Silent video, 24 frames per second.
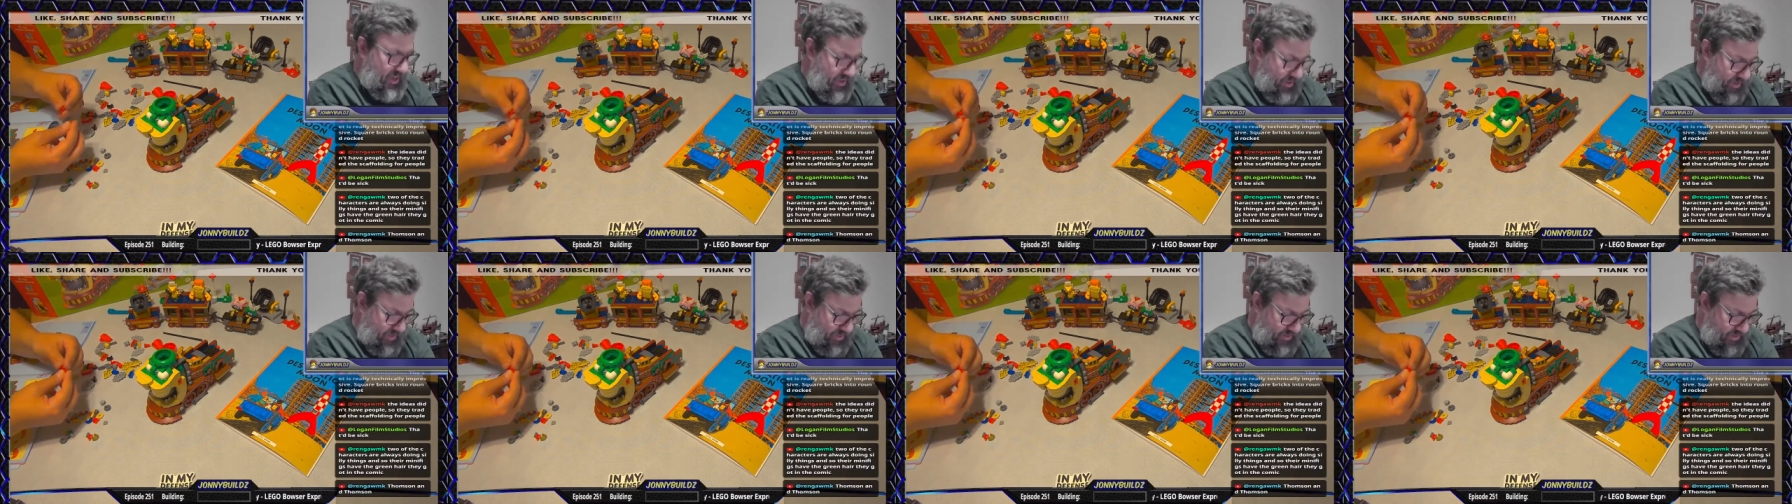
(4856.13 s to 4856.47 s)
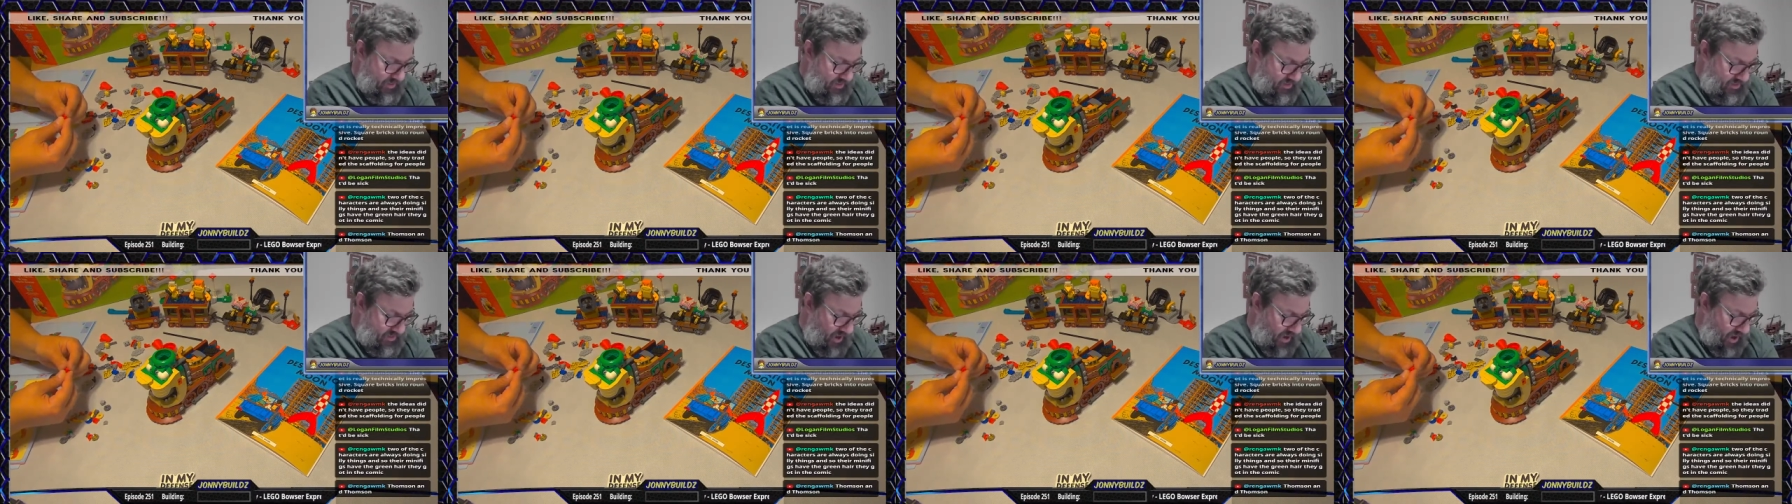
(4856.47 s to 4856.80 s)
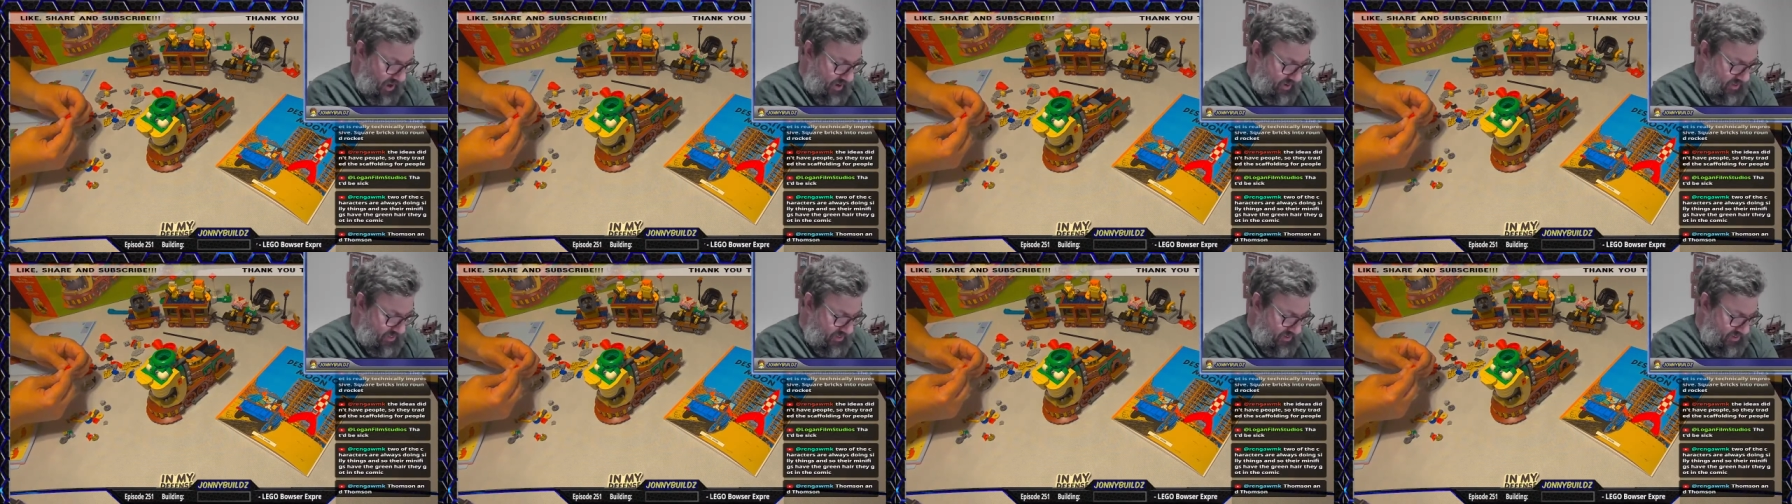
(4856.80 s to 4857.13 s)
The design
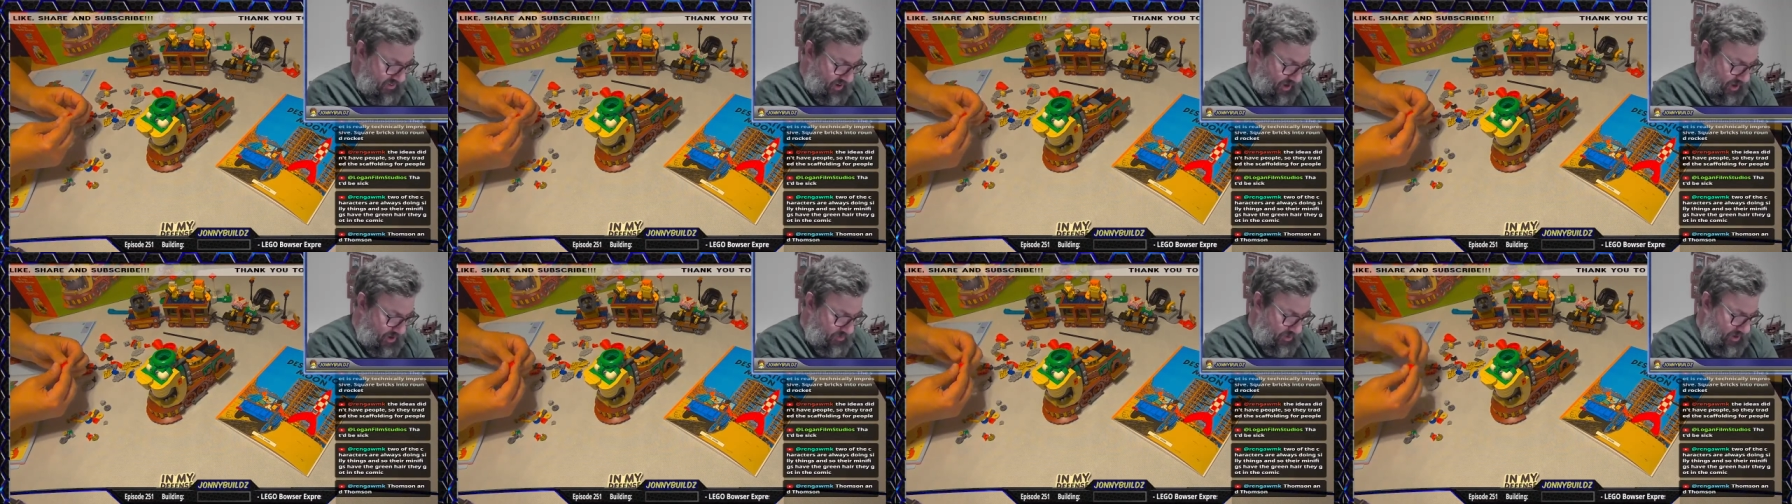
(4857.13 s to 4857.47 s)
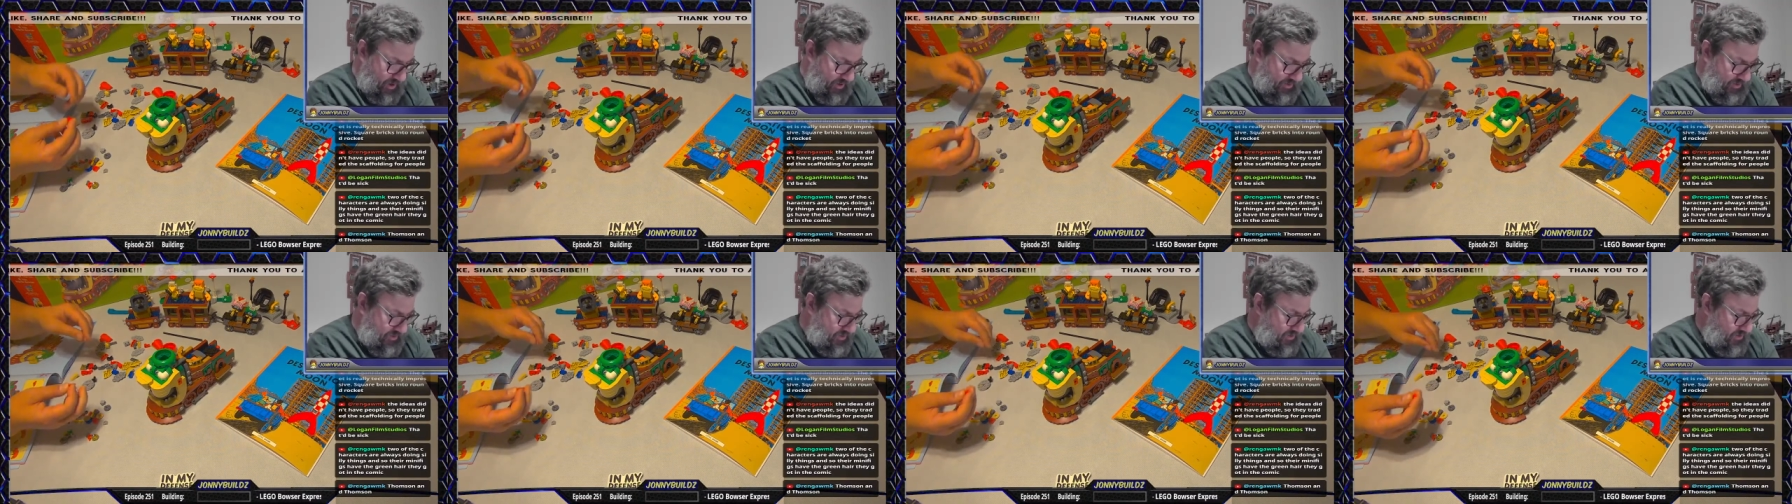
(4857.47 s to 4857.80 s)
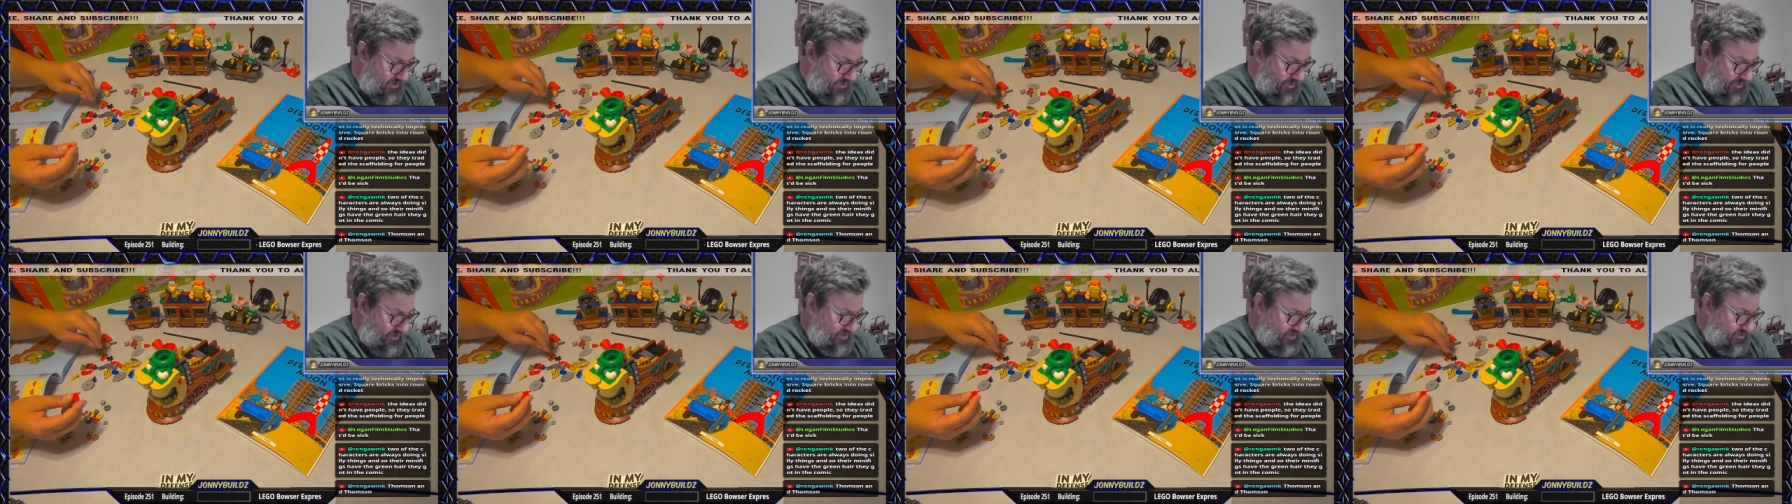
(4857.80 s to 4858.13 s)
of these eyebrows is
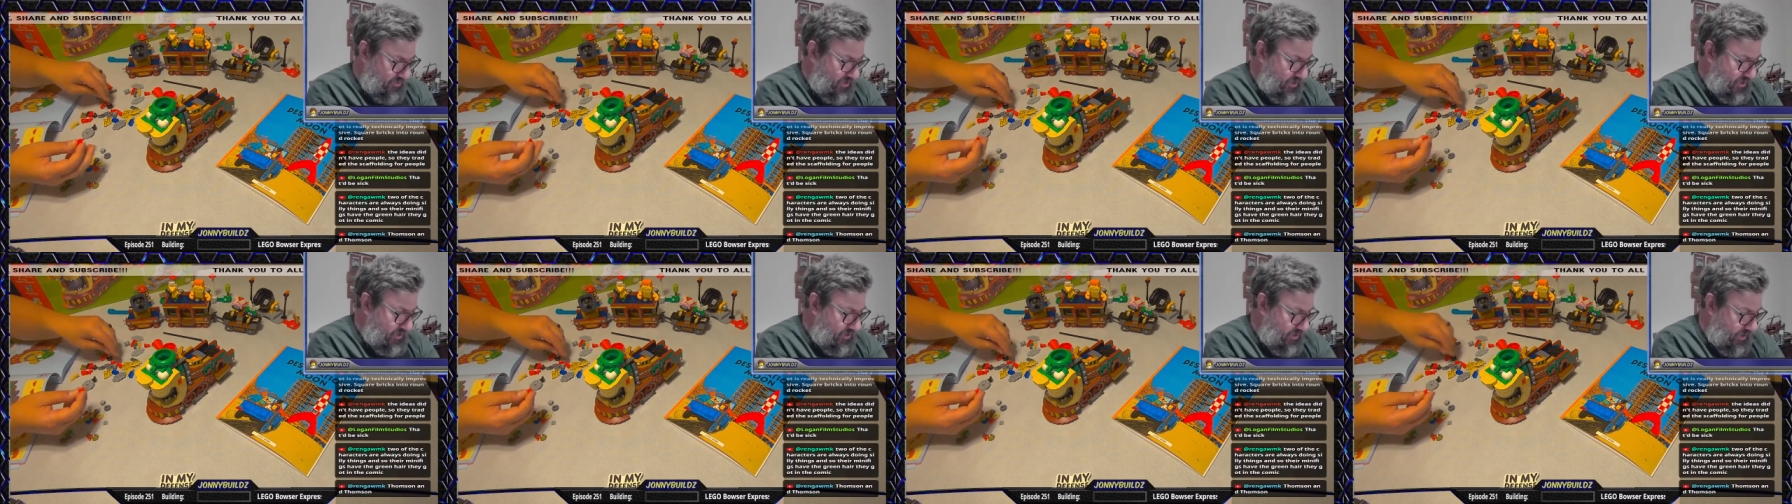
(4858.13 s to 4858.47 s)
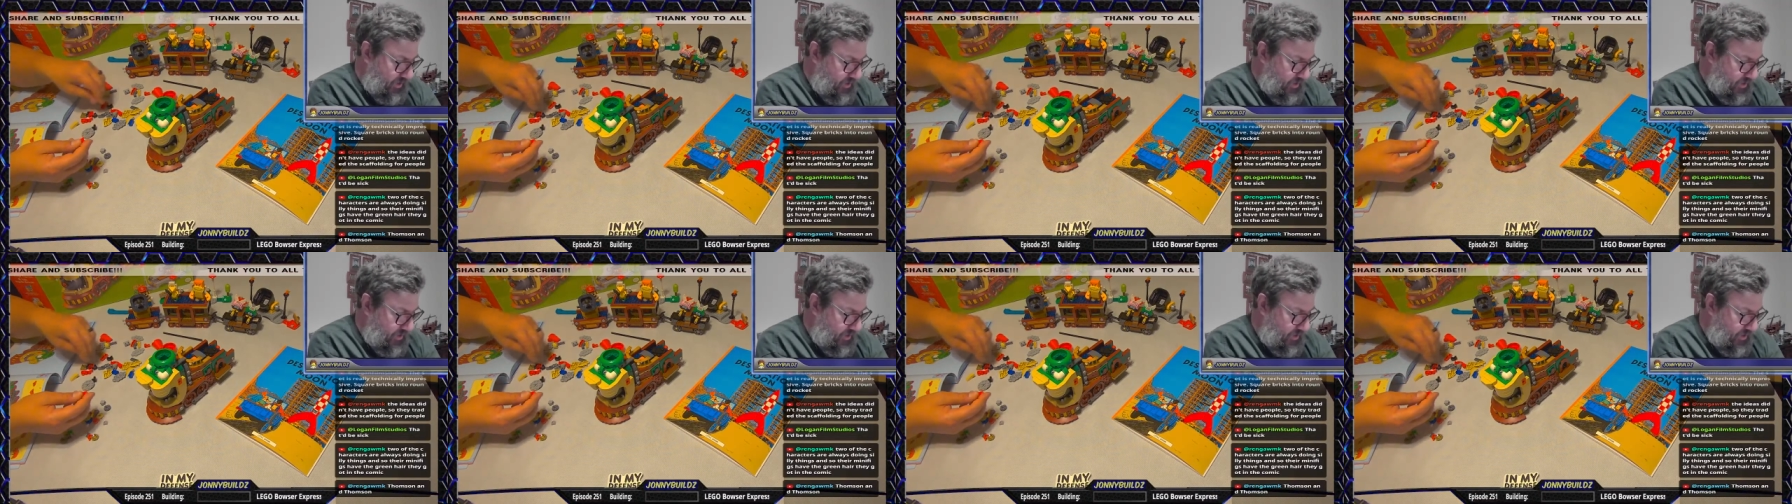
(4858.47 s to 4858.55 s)
always fun.